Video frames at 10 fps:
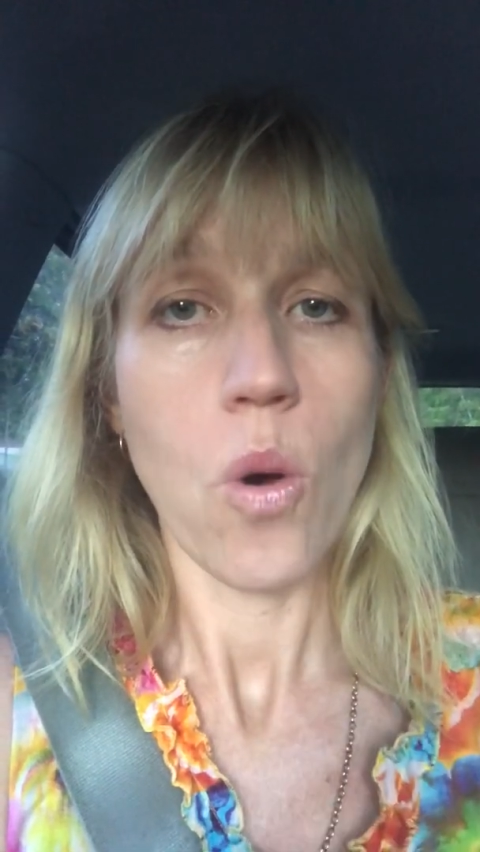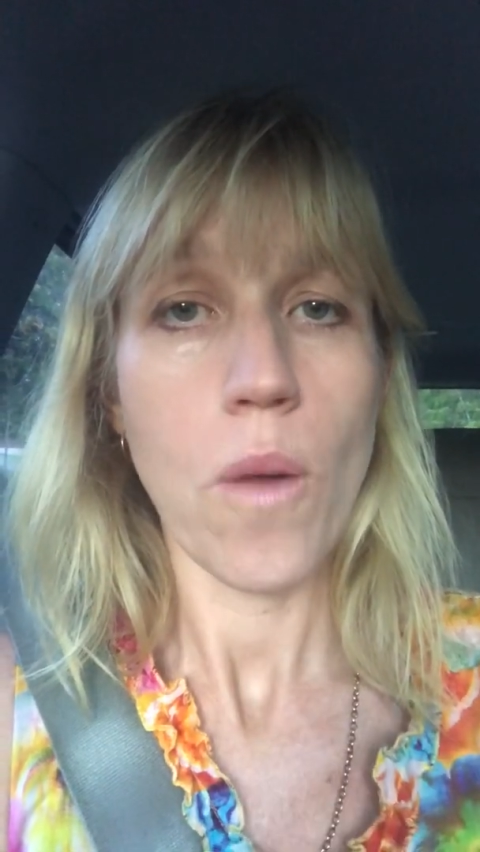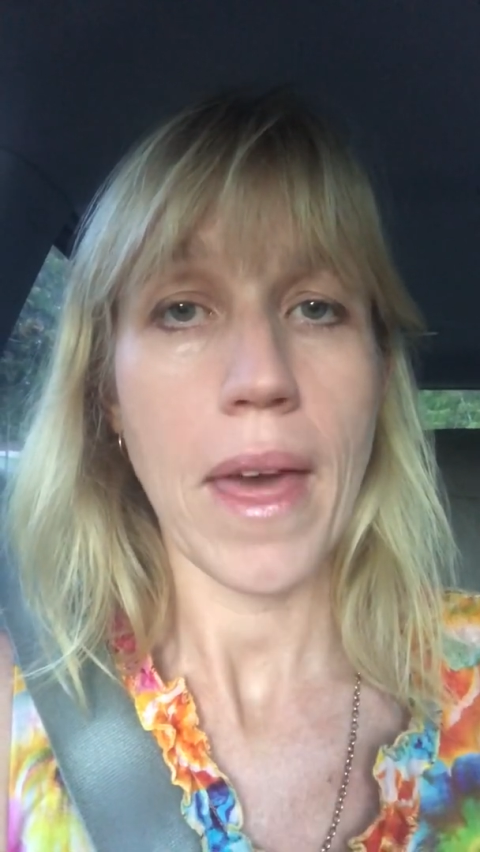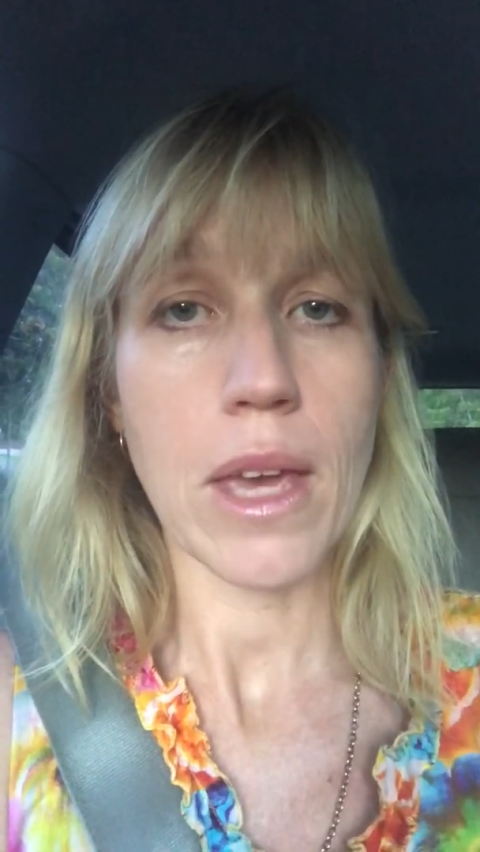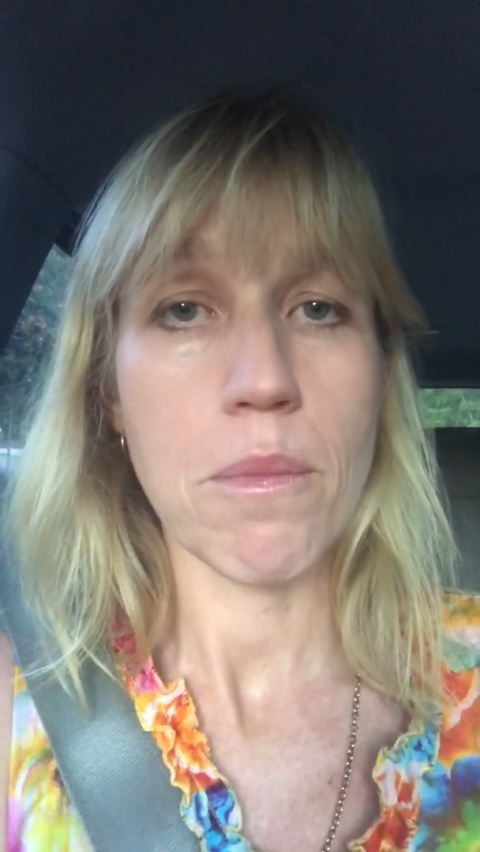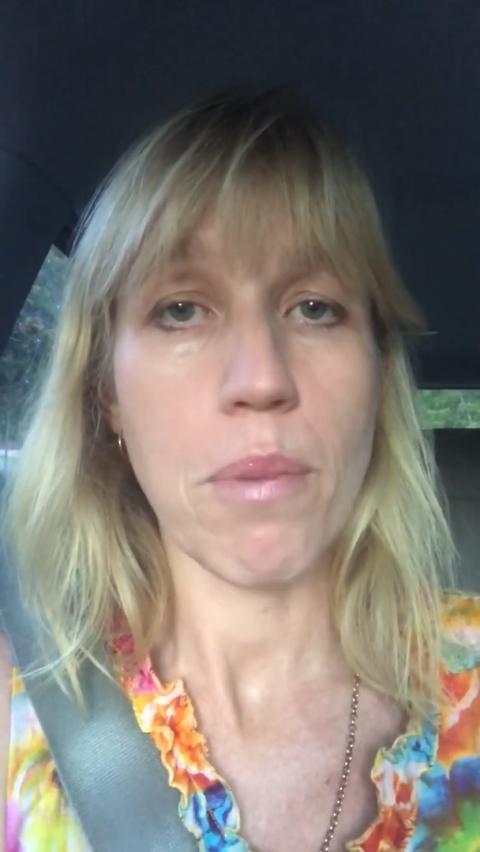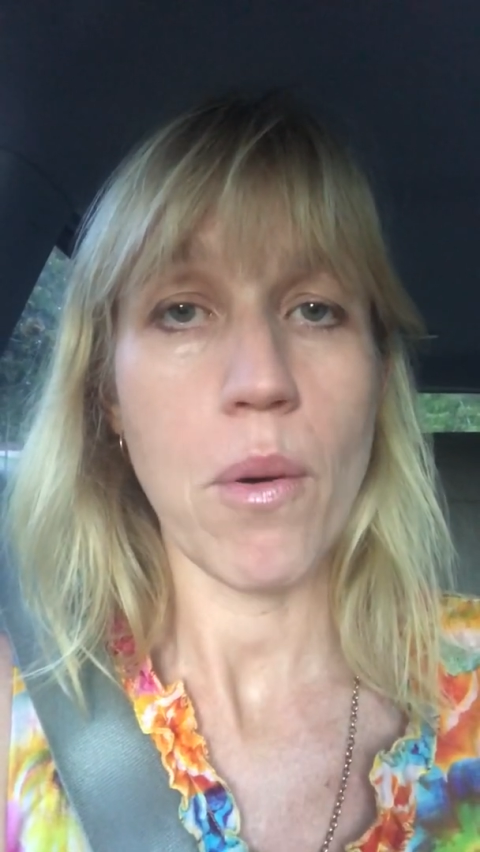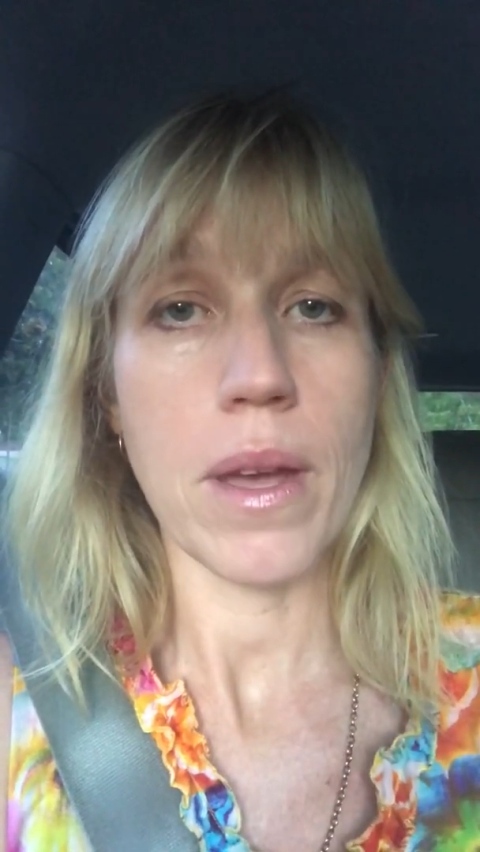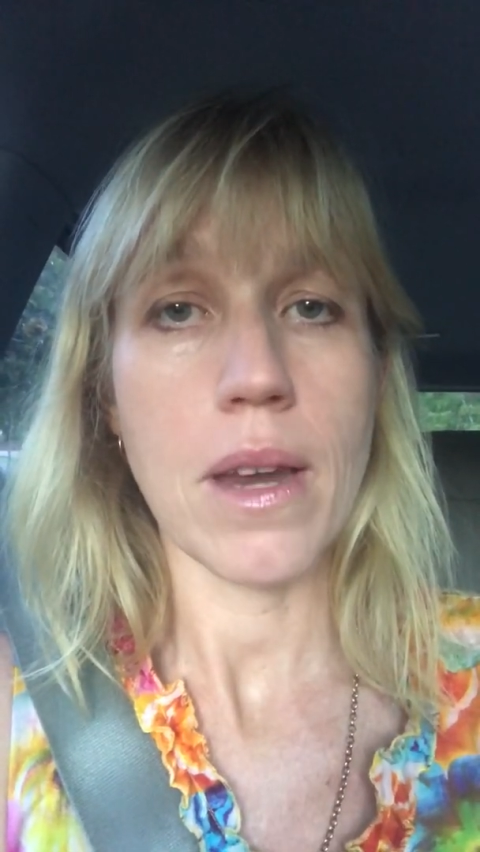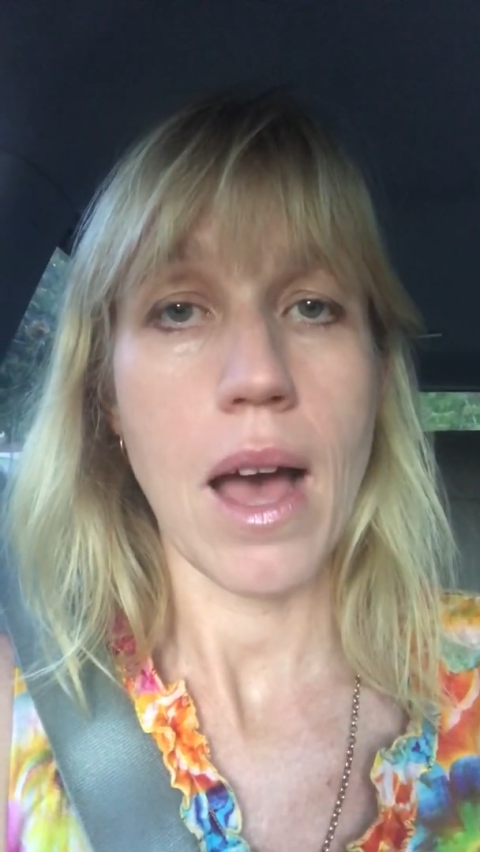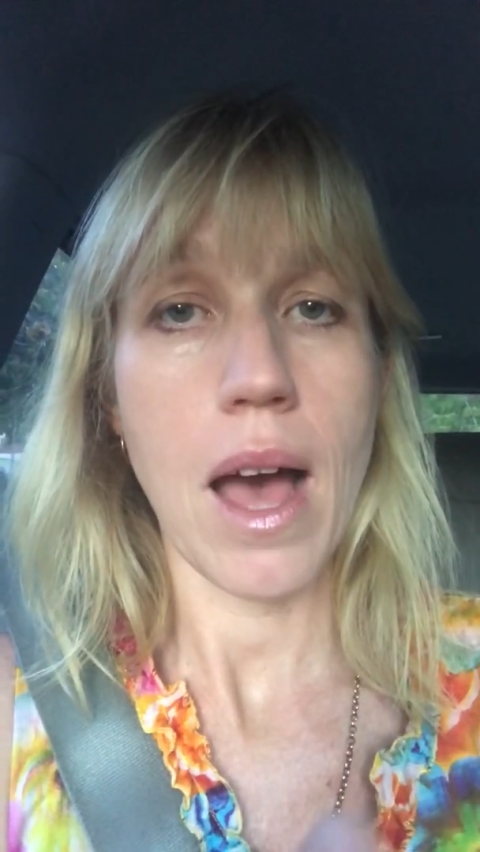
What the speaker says: or they can point